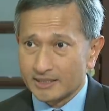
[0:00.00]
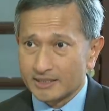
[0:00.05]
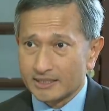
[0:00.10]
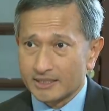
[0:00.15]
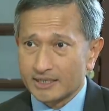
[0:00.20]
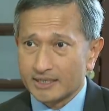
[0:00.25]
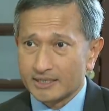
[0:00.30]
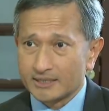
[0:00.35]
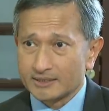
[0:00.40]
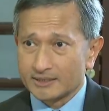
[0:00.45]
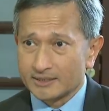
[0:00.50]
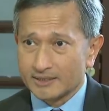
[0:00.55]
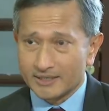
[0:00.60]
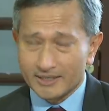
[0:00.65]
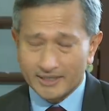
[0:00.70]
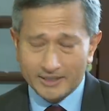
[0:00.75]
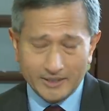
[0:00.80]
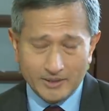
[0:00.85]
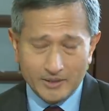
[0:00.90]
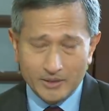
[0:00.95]
and the Arts, and
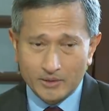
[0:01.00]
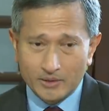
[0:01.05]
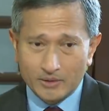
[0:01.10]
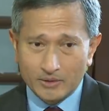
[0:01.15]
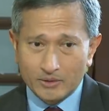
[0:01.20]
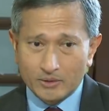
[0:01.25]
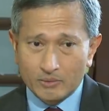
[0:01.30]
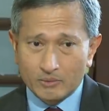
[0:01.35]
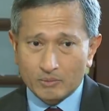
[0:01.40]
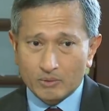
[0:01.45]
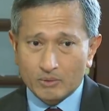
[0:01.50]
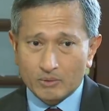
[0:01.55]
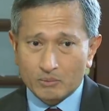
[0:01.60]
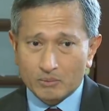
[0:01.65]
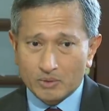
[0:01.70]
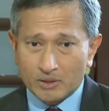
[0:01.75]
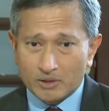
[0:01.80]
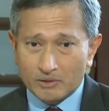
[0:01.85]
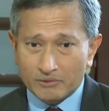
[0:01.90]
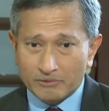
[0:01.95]
I
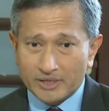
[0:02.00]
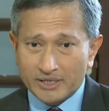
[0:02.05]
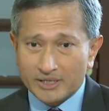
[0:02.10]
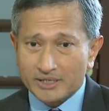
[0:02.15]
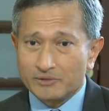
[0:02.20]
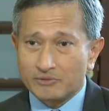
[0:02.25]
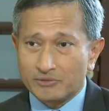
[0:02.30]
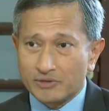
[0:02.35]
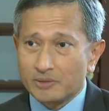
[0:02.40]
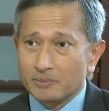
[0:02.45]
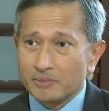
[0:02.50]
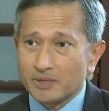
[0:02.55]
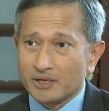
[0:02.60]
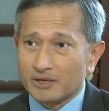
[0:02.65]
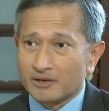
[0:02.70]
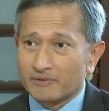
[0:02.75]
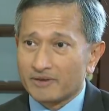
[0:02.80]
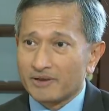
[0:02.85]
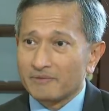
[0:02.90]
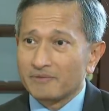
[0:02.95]
were already dreaming
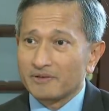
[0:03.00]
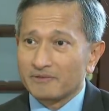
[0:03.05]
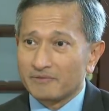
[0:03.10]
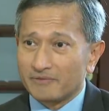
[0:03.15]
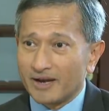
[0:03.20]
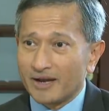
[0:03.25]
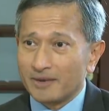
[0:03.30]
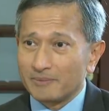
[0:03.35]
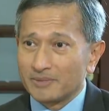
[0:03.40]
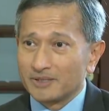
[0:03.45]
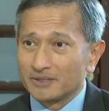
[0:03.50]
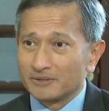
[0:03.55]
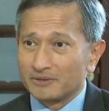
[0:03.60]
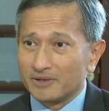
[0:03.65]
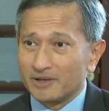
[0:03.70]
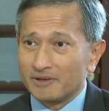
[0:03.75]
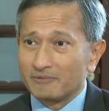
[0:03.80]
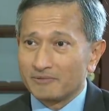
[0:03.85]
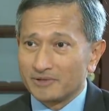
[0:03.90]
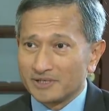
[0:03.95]
of having fiber to
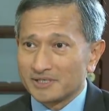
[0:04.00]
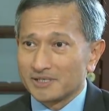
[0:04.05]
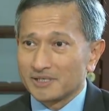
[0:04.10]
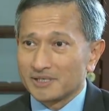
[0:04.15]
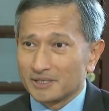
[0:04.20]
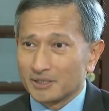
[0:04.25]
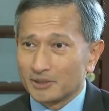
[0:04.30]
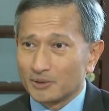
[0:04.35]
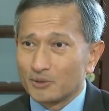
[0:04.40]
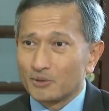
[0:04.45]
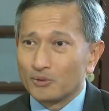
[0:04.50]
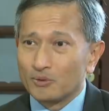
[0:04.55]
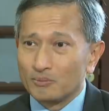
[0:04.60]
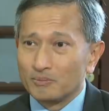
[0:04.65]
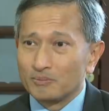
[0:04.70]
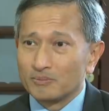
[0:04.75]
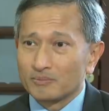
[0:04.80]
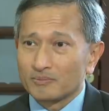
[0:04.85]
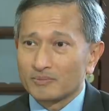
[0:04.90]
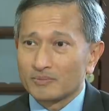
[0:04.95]
every single home,
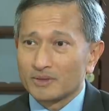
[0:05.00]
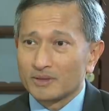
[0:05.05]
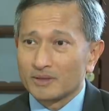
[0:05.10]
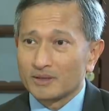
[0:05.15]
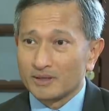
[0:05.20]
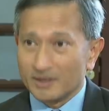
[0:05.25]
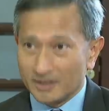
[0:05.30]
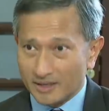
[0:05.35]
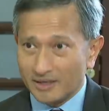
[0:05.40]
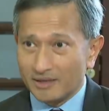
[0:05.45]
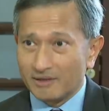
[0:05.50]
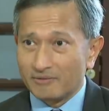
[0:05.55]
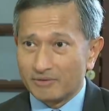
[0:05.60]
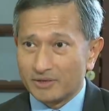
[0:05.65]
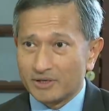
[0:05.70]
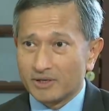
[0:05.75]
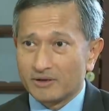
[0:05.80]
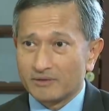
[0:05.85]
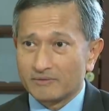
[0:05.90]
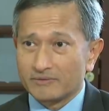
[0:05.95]

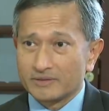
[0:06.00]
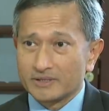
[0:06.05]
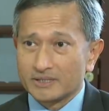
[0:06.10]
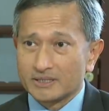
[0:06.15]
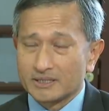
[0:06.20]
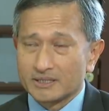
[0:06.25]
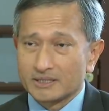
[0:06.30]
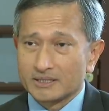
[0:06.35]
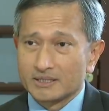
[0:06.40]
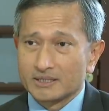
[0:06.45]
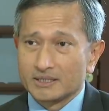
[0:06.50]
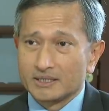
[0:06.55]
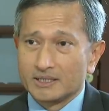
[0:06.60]
every office.